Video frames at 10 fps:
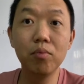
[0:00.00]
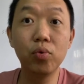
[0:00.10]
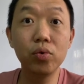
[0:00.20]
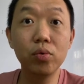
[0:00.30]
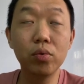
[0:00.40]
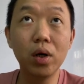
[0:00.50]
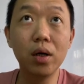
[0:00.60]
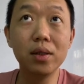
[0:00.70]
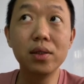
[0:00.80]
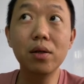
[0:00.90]

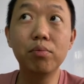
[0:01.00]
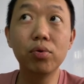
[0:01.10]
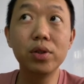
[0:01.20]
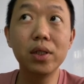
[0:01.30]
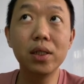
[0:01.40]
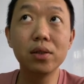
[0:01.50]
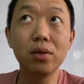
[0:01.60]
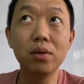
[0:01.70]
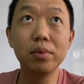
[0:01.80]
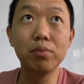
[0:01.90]
uh, instead of pushing it's
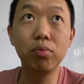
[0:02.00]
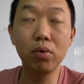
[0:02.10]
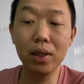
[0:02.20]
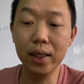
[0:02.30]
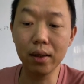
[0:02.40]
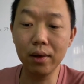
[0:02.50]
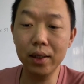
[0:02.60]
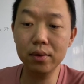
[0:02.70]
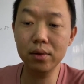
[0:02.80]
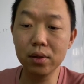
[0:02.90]
going to be pulling right